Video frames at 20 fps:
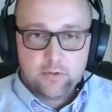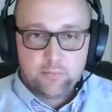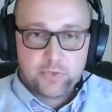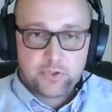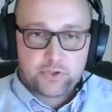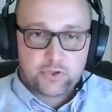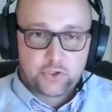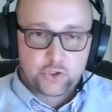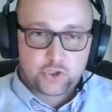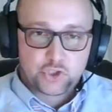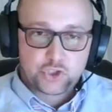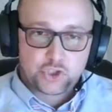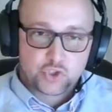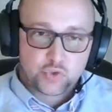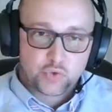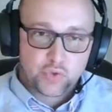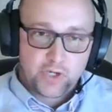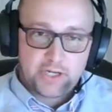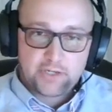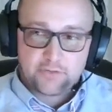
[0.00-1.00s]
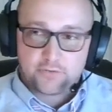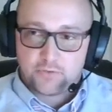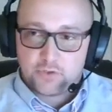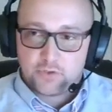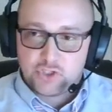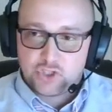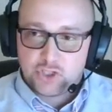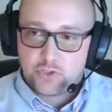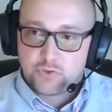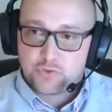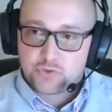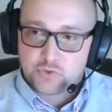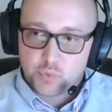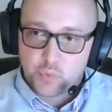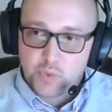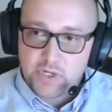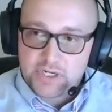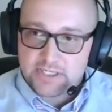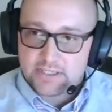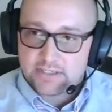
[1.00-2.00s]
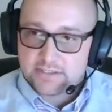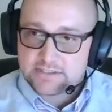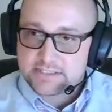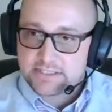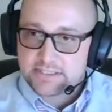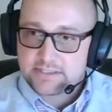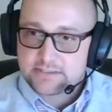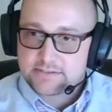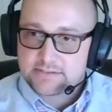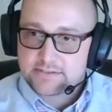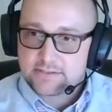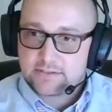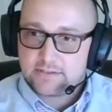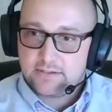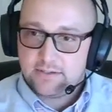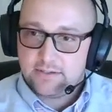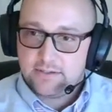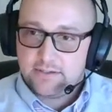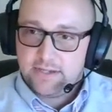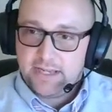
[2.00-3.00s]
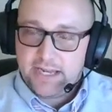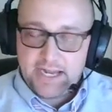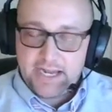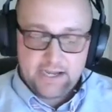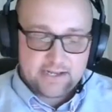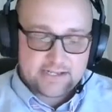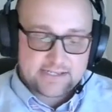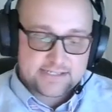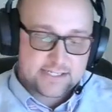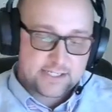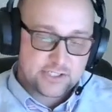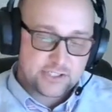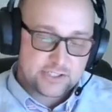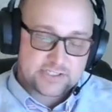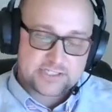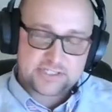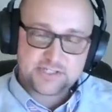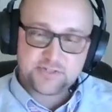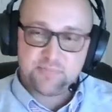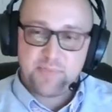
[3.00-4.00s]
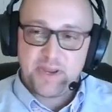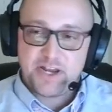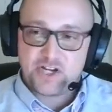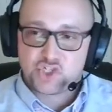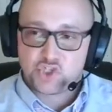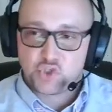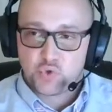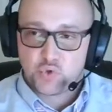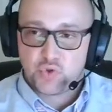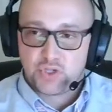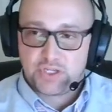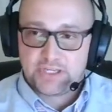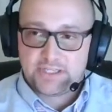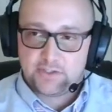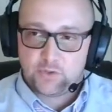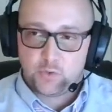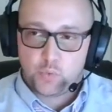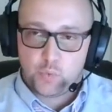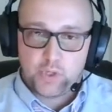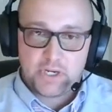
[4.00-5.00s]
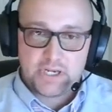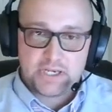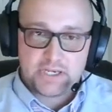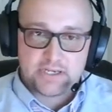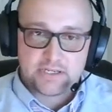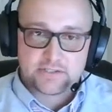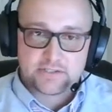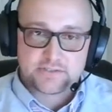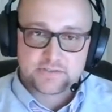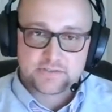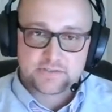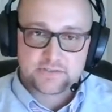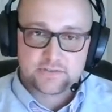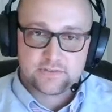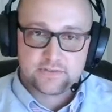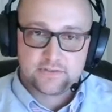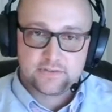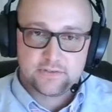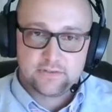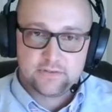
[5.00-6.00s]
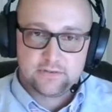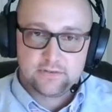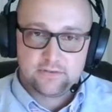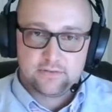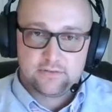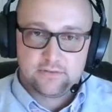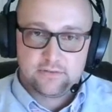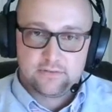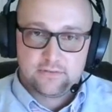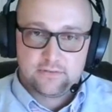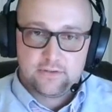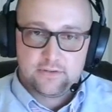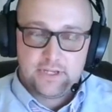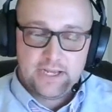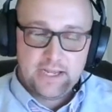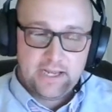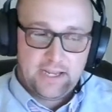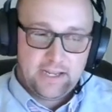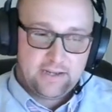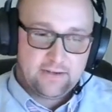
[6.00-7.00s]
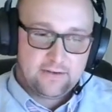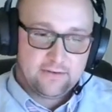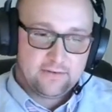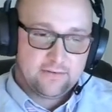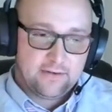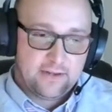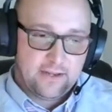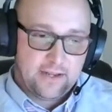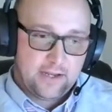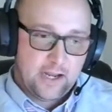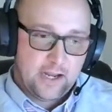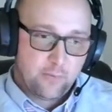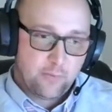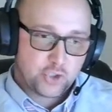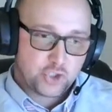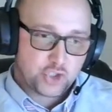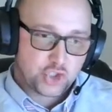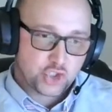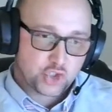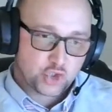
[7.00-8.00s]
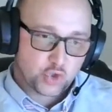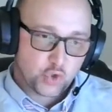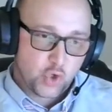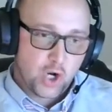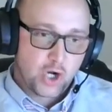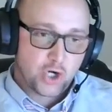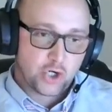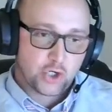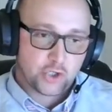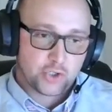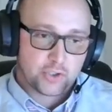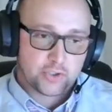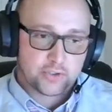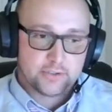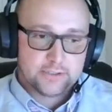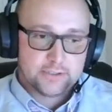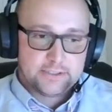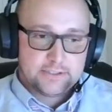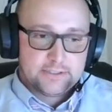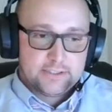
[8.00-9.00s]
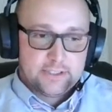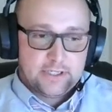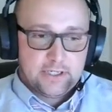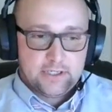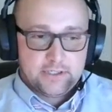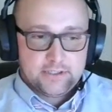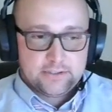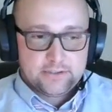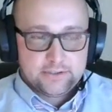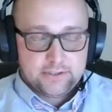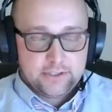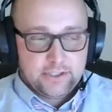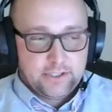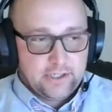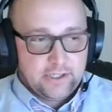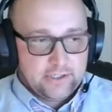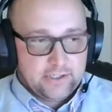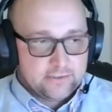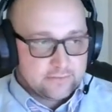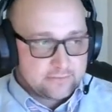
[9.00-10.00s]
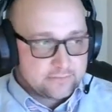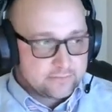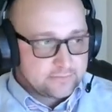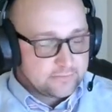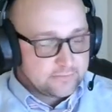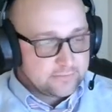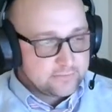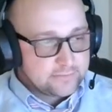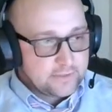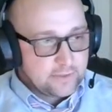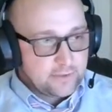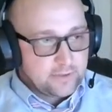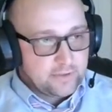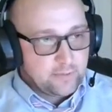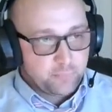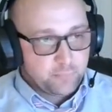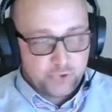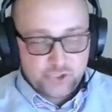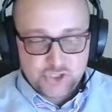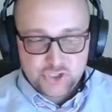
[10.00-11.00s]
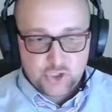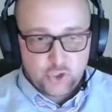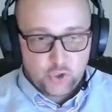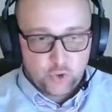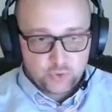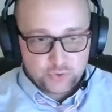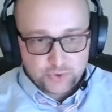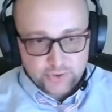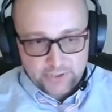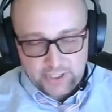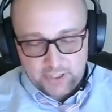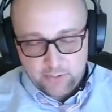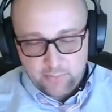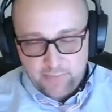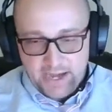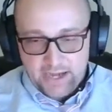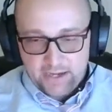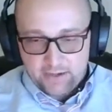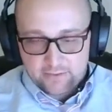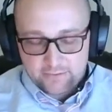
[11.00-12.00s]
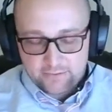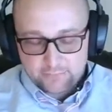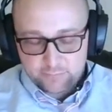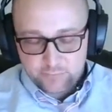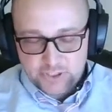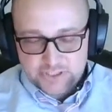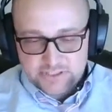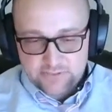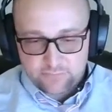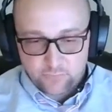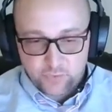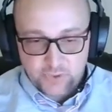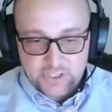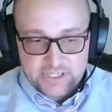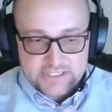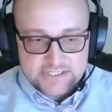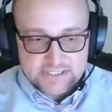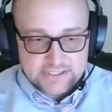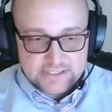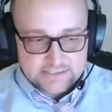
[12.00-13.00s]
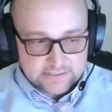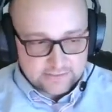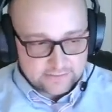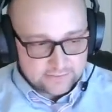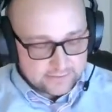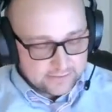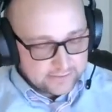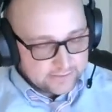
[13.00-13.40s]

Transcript: but their strengths are each other's weaknesses, and it's such a special thing to witness. And how much stronger a priesthood holder and man President Vriens is. And